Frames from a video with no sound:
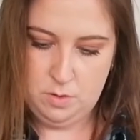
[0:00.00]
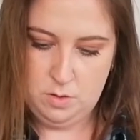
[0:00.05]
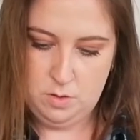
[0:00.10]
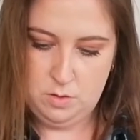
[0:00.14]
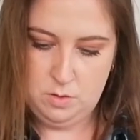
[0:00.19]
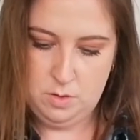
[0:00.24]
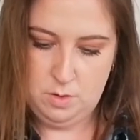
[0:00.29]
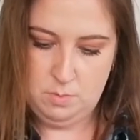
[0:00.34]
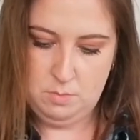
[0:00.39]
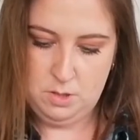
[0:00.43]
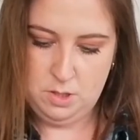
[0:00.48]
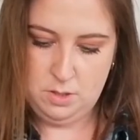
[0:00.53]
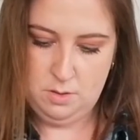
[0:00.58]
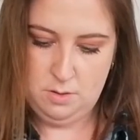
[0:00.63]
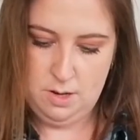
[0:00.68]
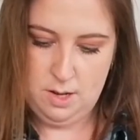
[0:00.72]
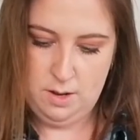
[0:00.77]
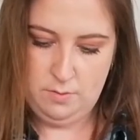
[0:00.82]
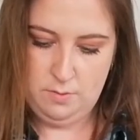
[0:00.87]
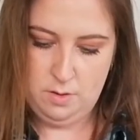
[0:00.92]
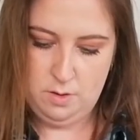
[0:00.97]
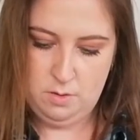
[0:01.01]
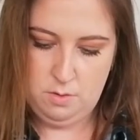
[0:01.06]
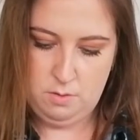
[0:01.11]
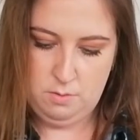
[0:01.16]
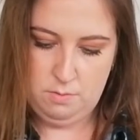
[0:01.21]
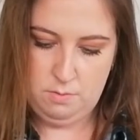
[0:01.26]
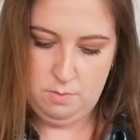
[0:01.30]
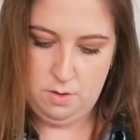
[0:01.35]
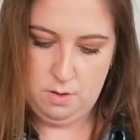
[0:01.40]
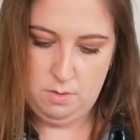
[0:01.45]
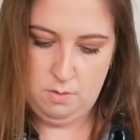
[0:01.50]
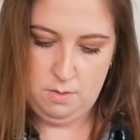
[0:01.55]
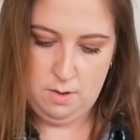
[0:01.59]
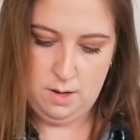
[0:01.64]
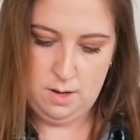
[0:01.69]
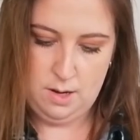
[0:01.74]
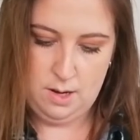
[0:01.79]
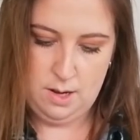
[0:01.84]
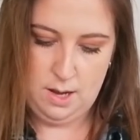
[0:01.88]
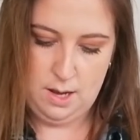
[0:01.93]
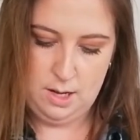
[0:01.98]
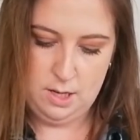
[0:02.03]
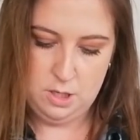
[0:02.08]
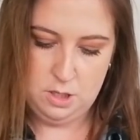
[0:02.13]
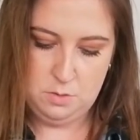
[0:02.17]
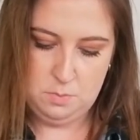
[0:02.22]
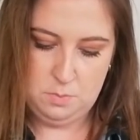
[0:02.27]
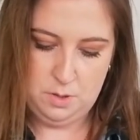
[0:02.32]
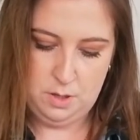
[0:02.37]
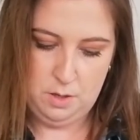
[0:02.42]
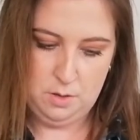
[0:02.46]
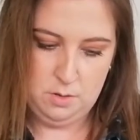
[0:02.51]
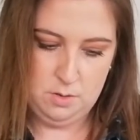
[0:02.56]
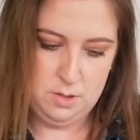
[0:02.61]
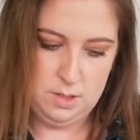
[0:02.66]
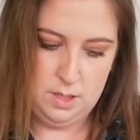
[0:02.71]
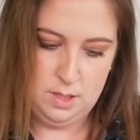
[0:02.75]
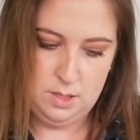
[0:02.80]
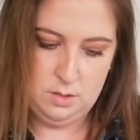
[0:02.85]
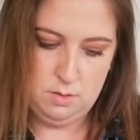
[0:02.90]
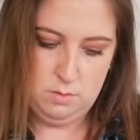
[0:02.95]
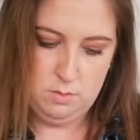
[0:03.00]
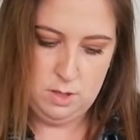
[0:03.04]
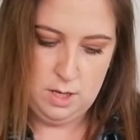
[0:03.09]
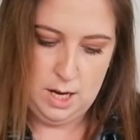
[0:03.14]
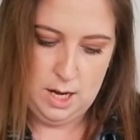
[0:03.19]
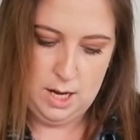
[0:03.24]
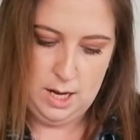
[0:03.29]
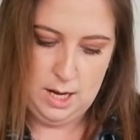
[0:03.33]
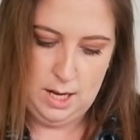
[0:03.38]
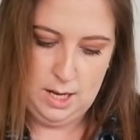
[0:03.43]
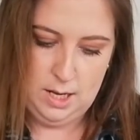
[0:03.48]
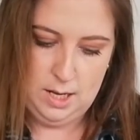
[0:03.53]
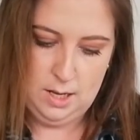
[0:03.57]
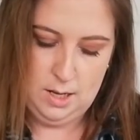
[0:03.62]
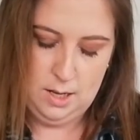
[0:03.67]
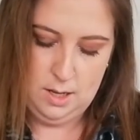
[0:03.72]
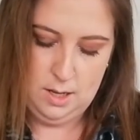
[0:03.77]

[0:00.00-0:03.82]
So I'm just going to have to do a few in each because they're so tiny.